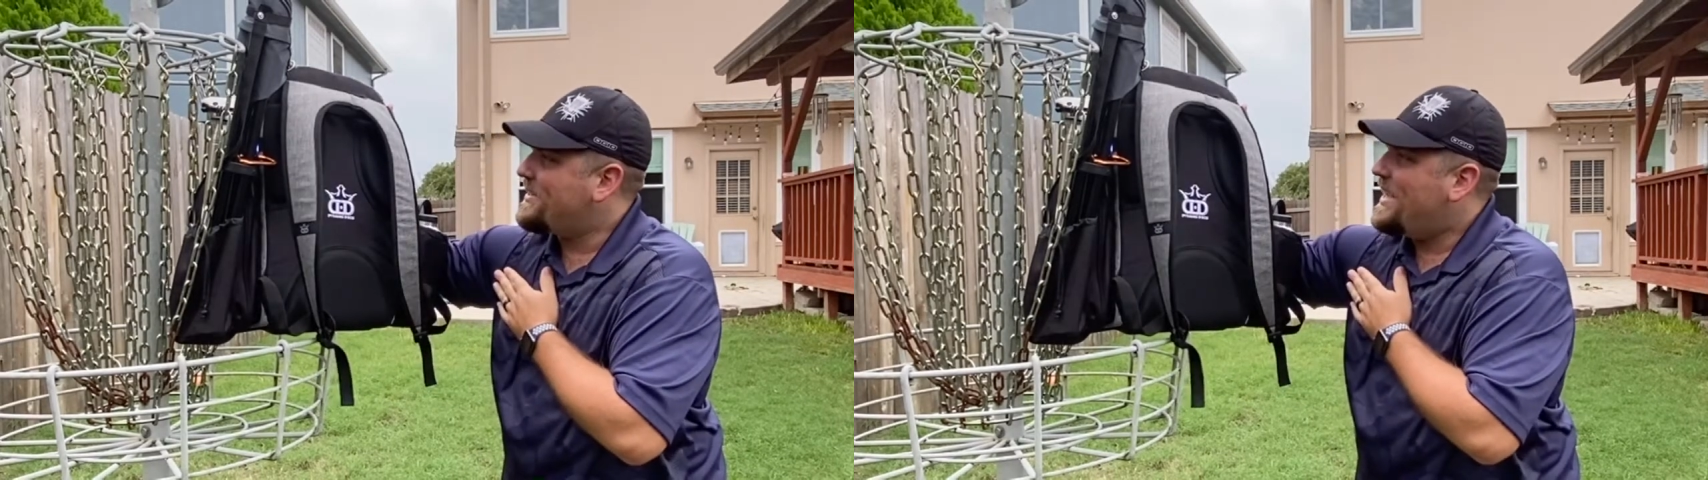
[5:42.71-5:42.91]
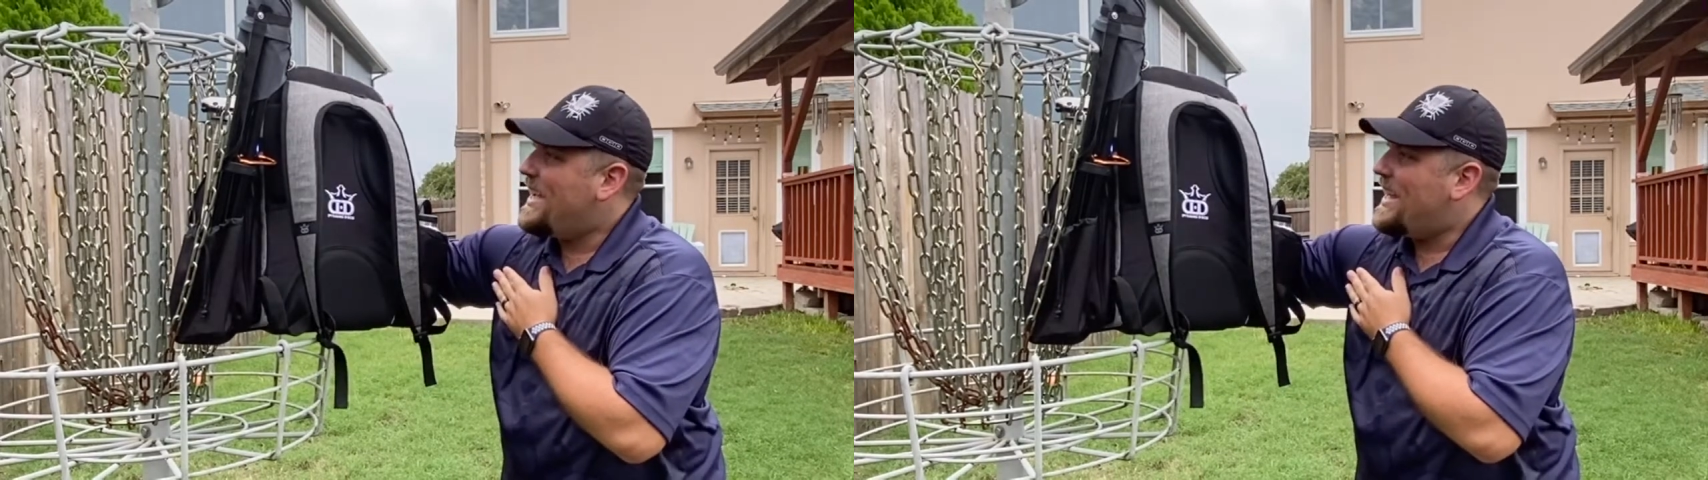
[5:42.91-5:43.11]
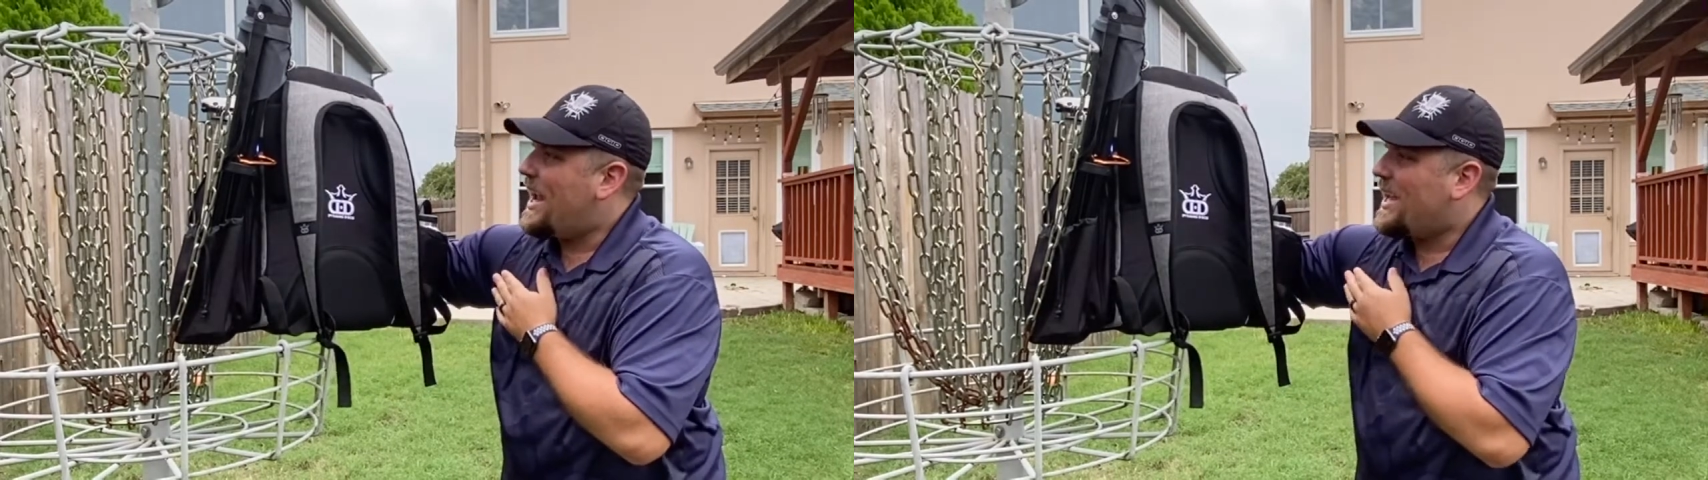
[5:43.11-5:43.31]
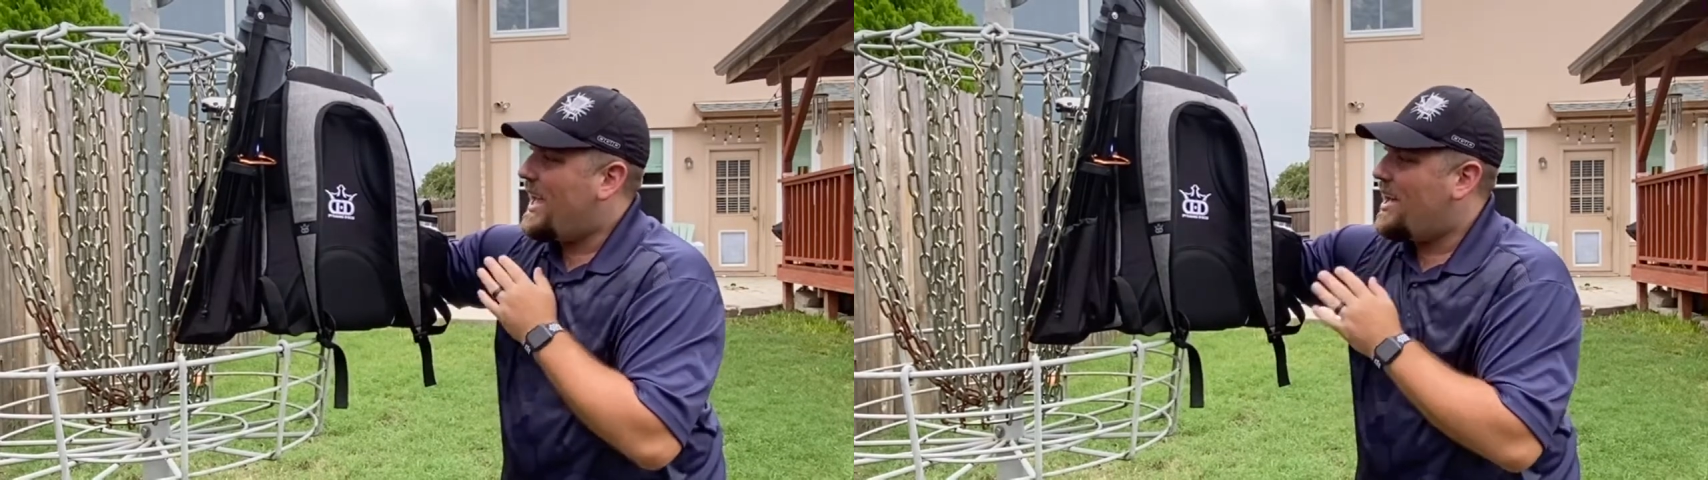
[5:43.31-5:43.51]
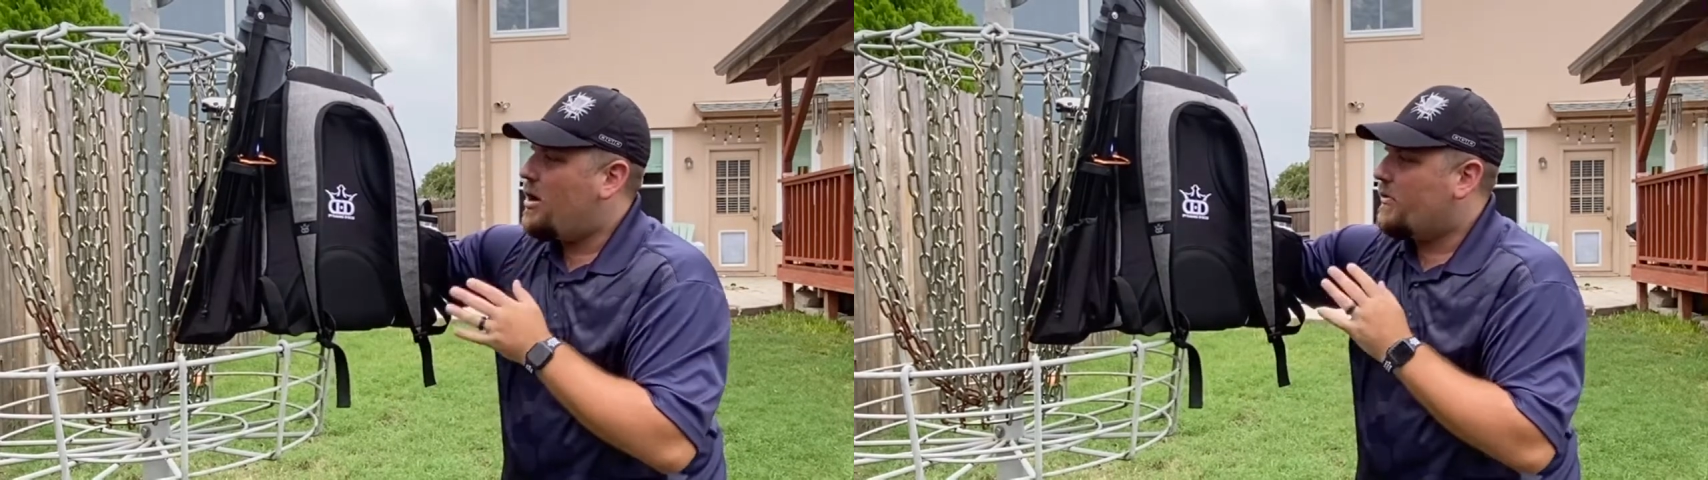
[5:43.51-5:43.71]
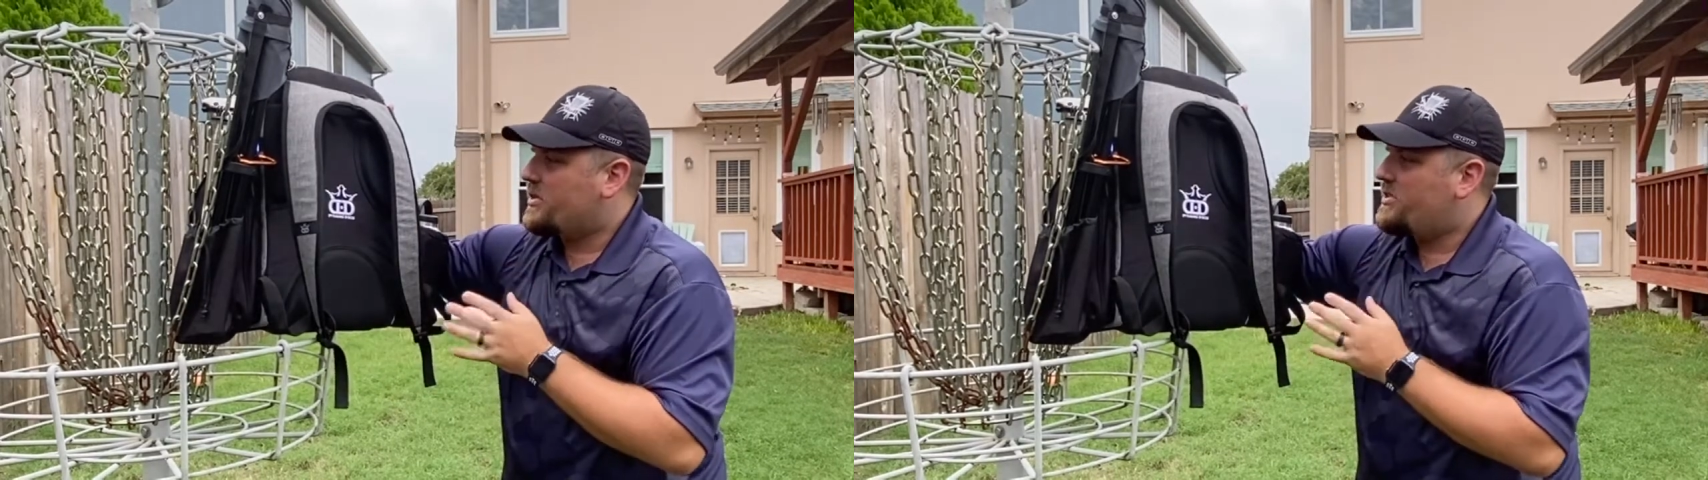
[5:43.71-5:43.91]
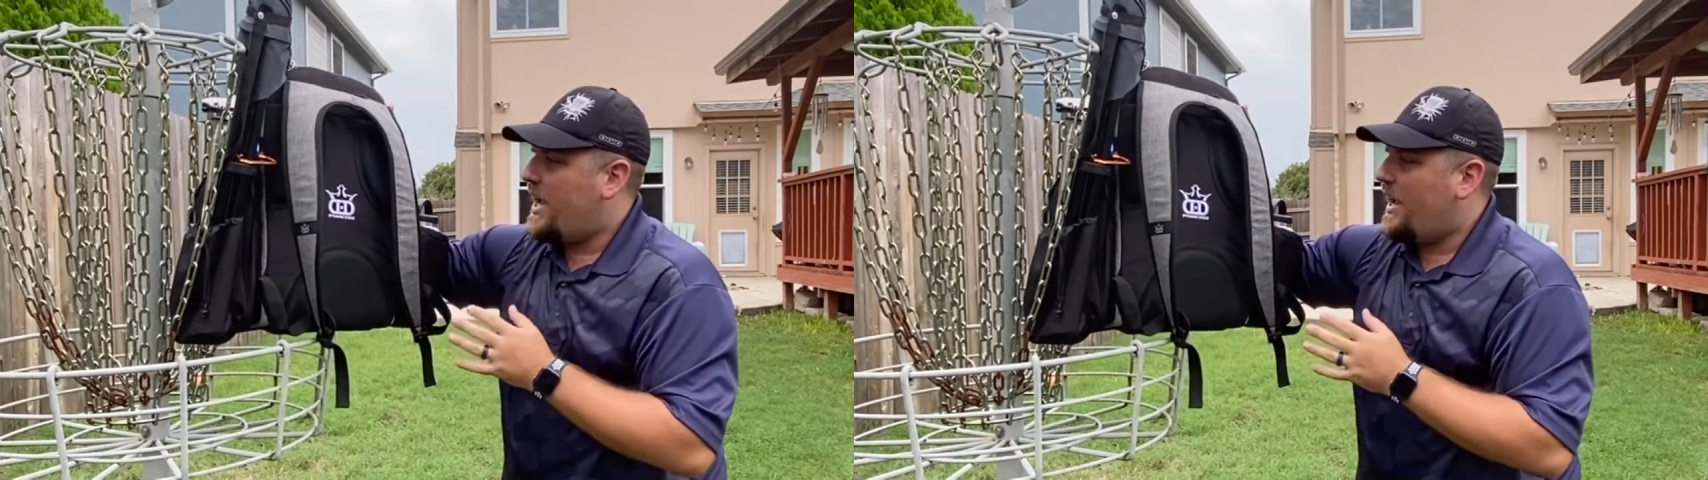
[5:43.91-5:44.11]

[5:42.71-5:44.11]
And I can't overstate